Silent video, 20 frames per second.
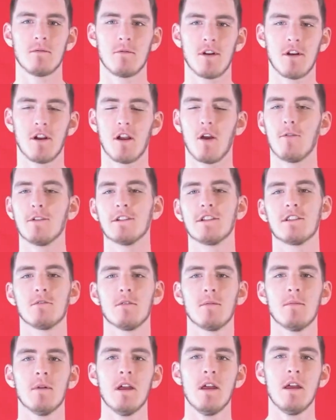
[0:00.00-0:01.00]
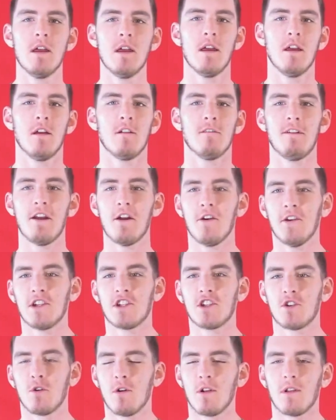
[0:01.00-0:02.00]
We're going to go into them very
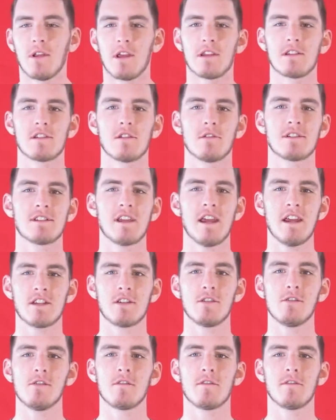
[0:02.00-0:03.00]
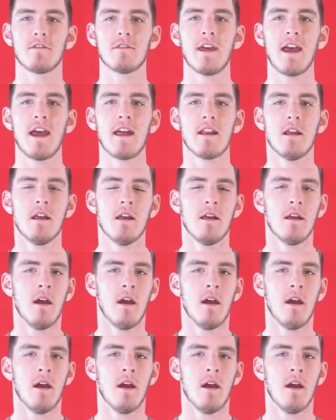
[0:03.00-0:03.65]
shortly, so stay tuned for that.